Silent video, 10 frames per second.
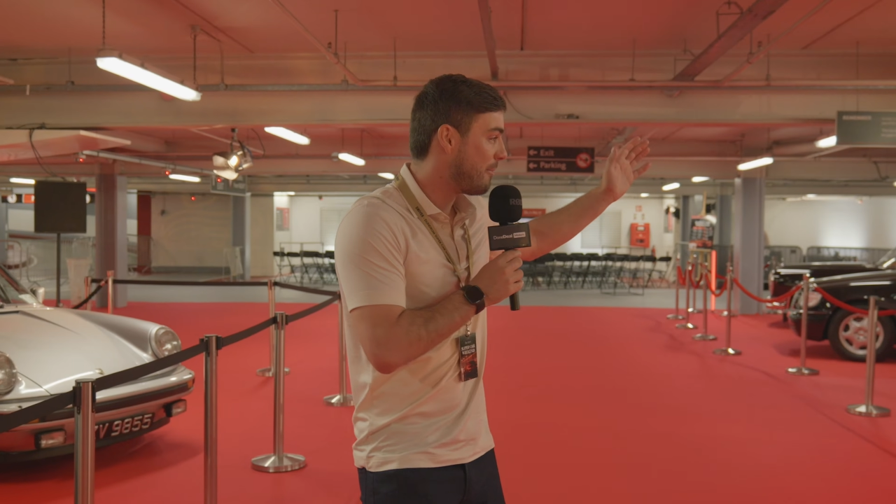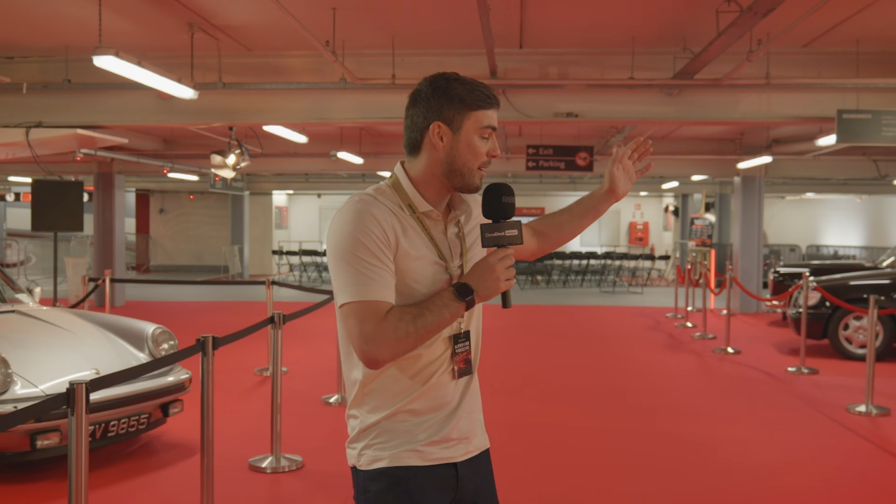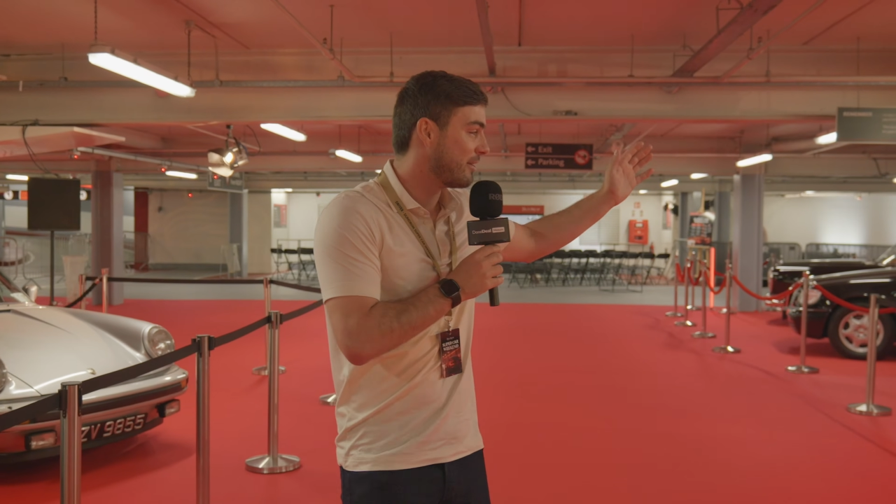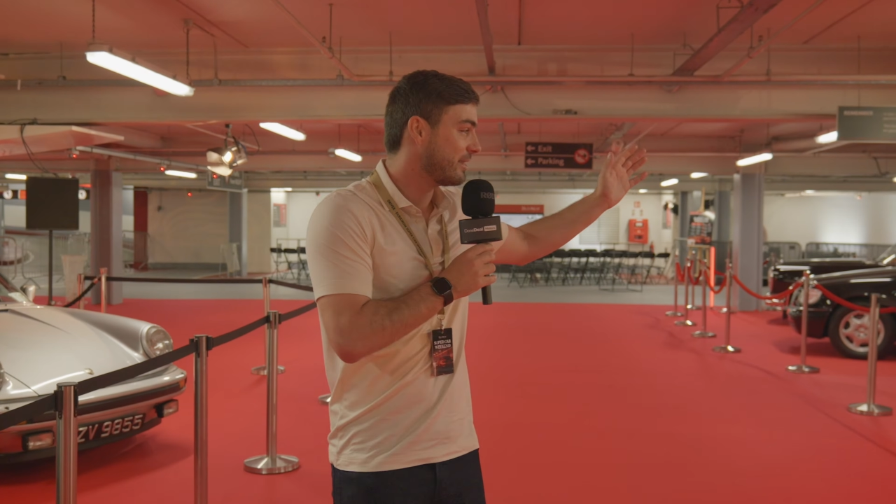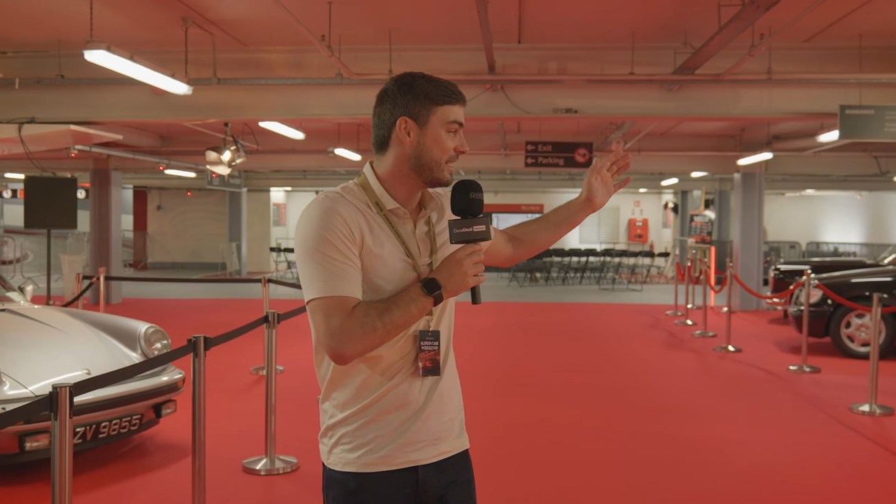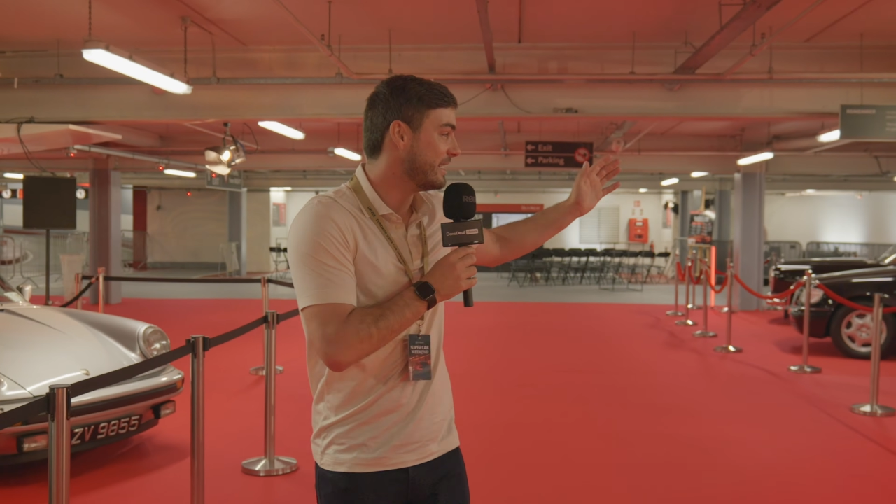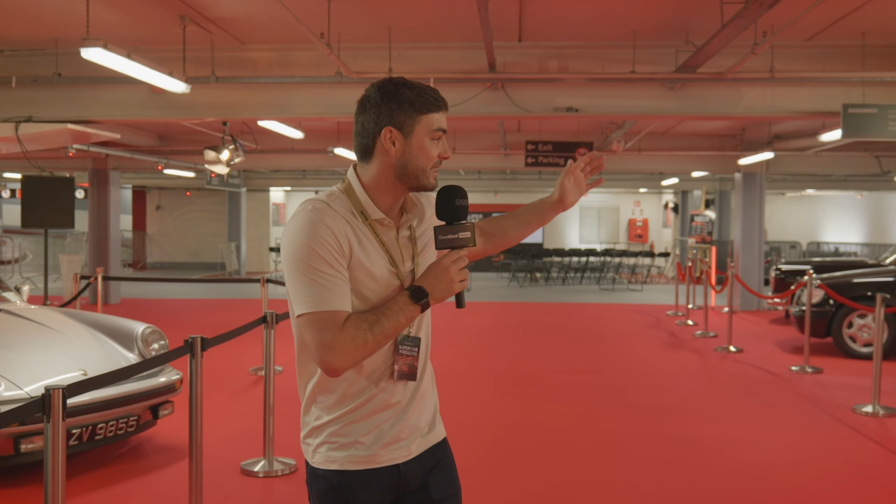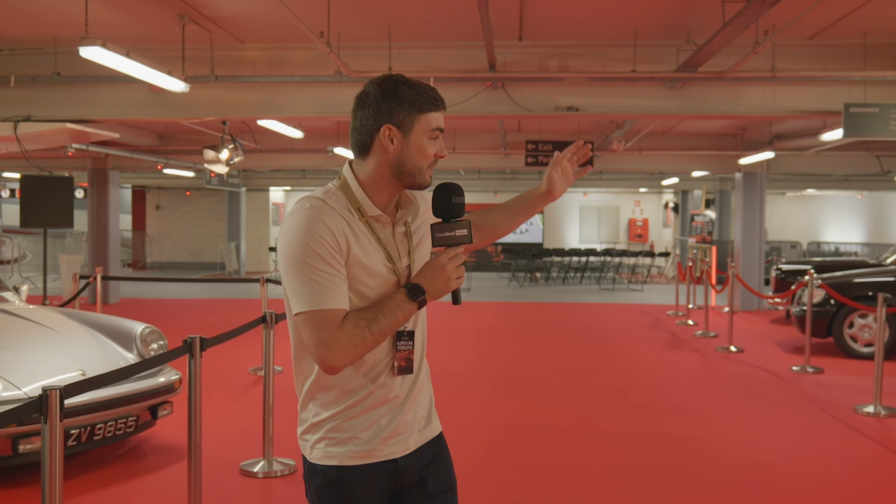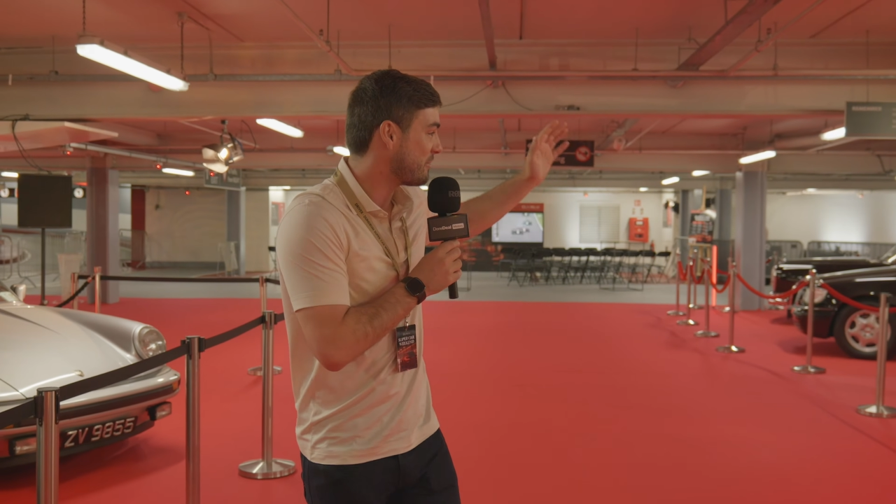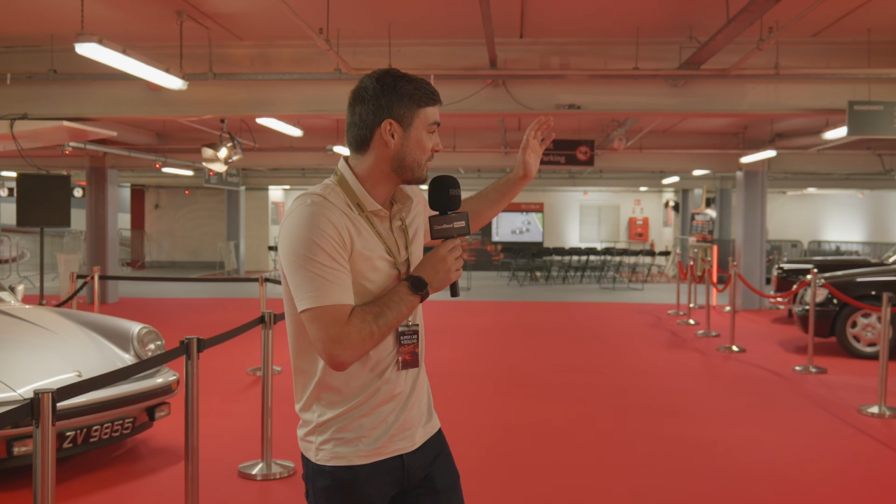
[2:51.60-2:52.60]
about
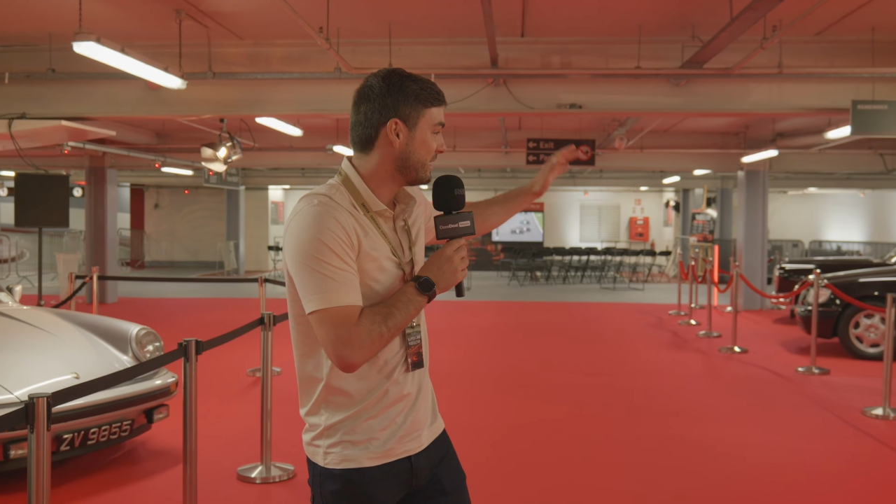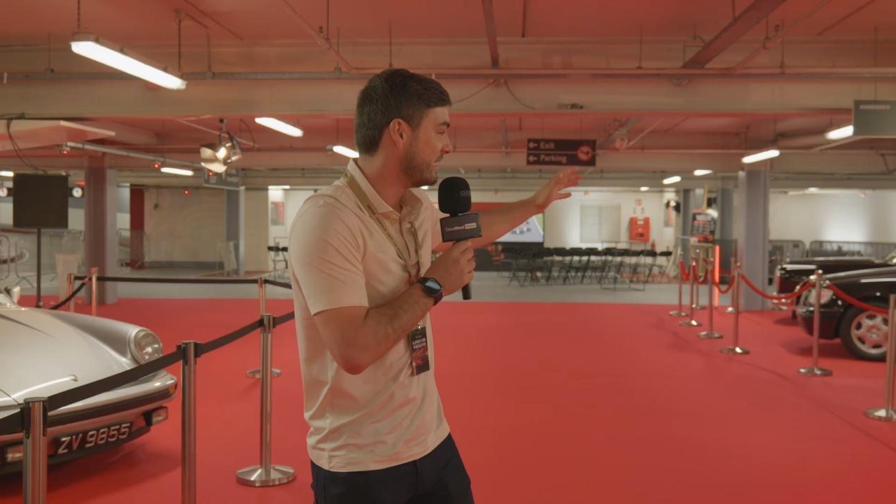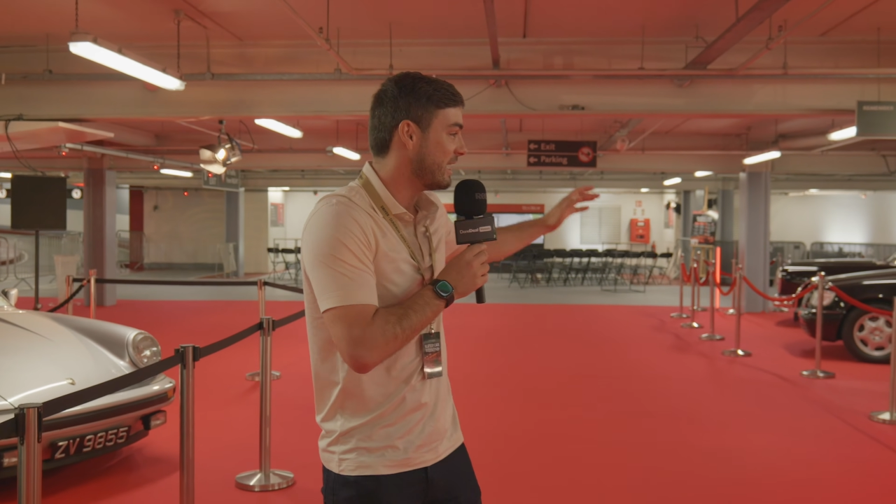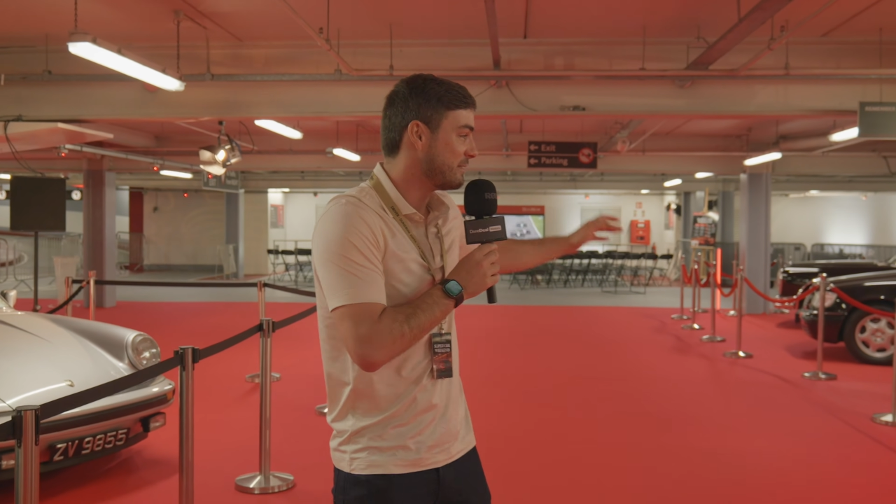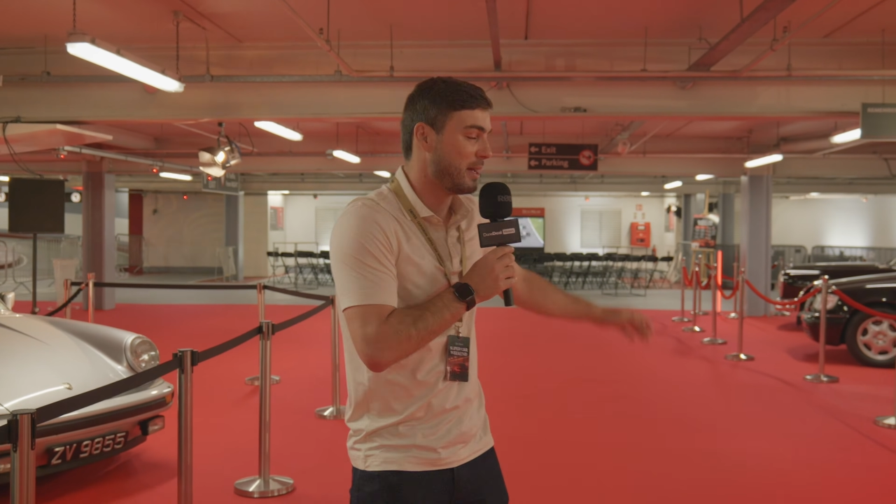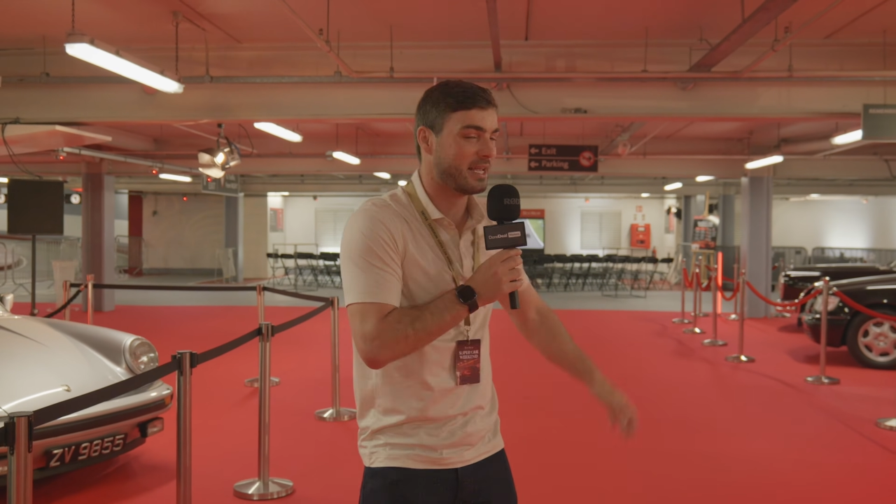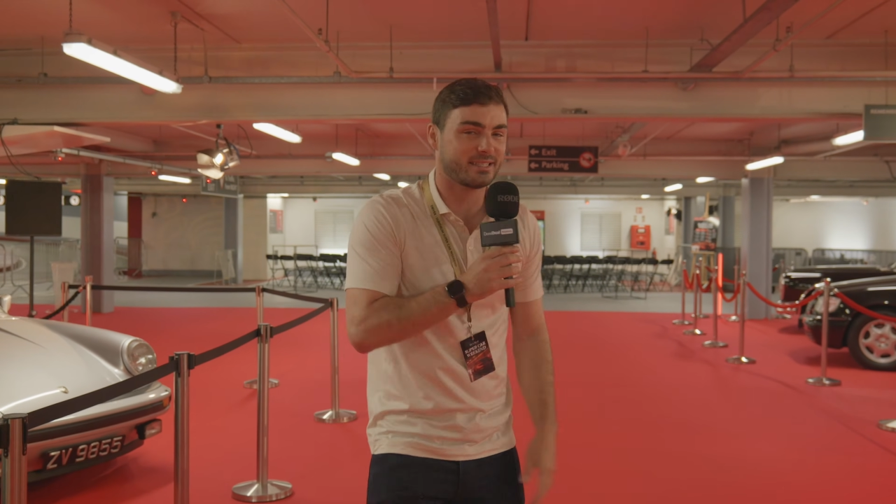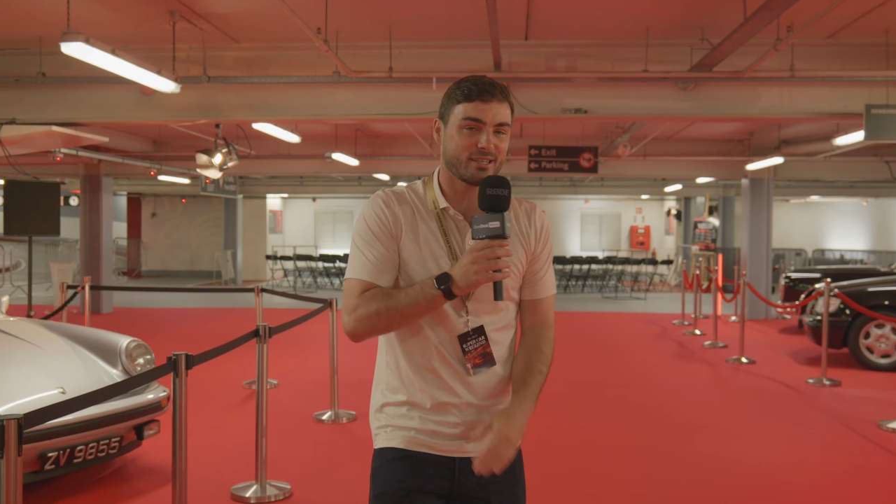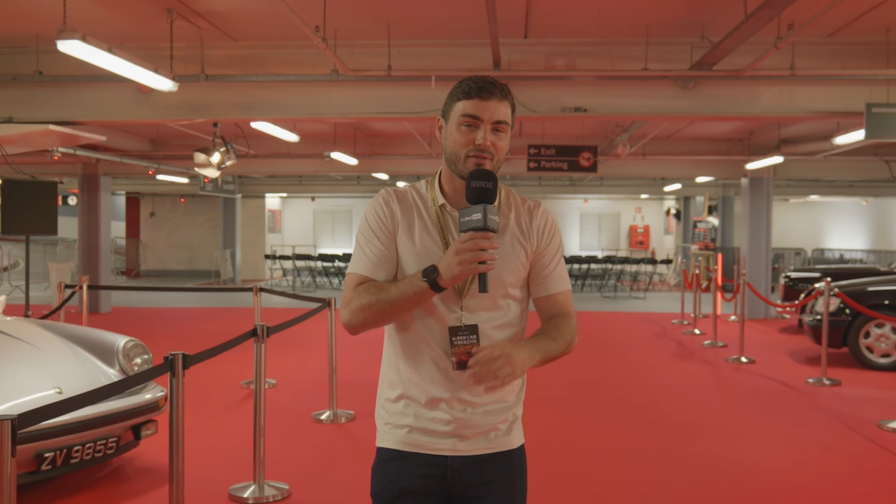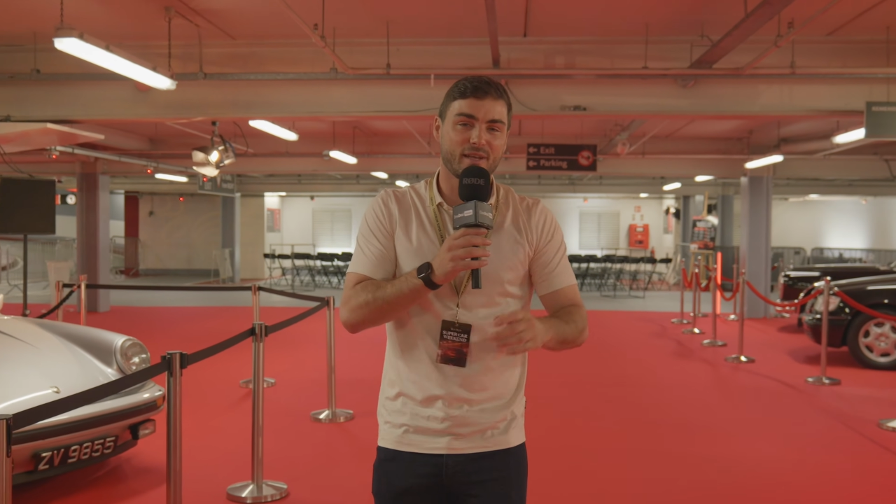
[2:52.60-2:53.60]
these
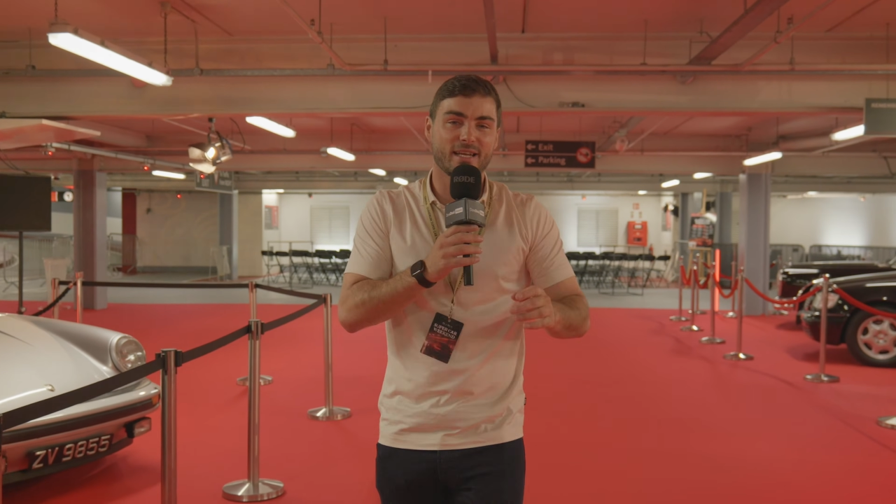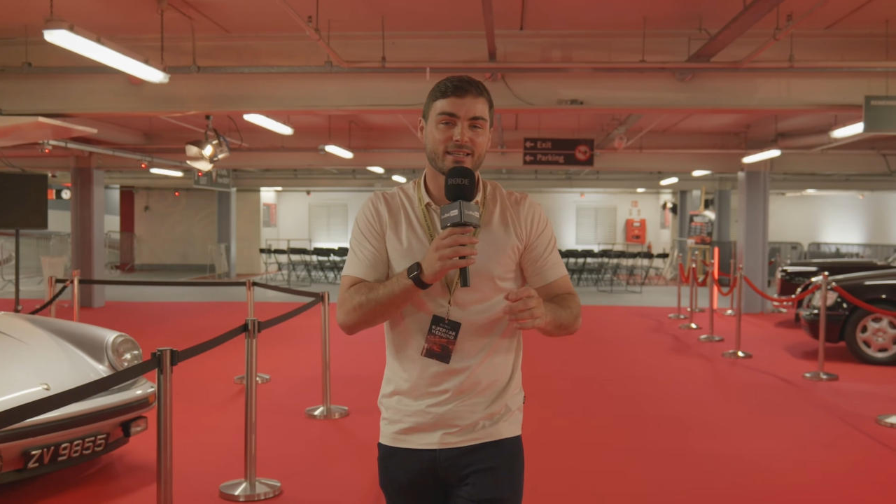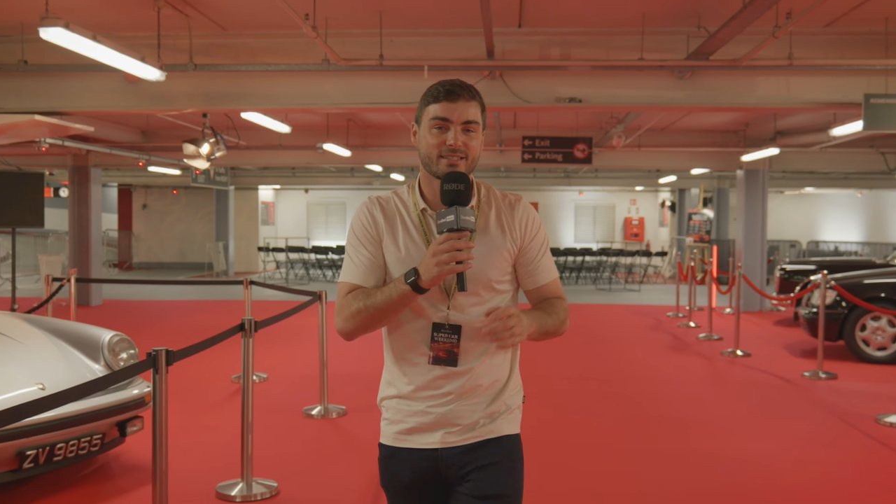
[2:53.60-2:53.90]
Mercedes-Benz over here.